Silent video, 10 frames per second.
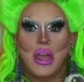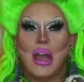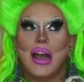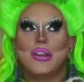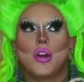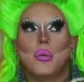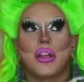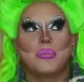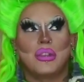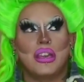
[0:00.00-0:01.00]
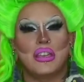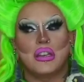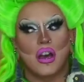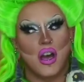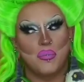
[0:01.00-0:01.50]
I know when I played
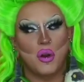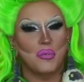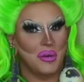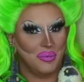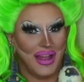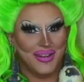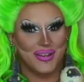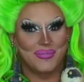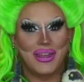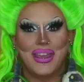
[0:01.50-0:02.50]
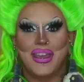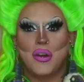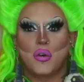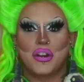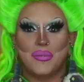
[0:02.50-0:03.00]
Pokemon Platinum, in
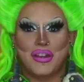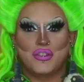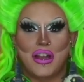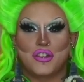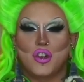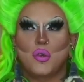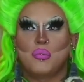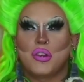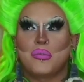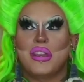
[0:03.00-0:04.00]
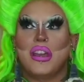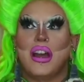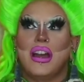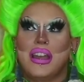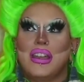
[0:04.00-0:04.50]
order to get my Trash Cloak Burmy,
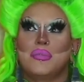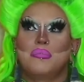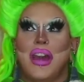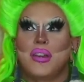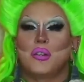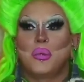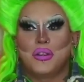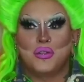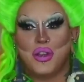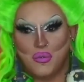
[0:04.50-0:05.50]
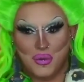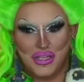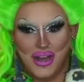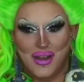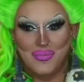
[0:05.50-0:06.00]
I battled where you get
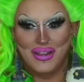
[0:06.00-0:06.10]
Rotom.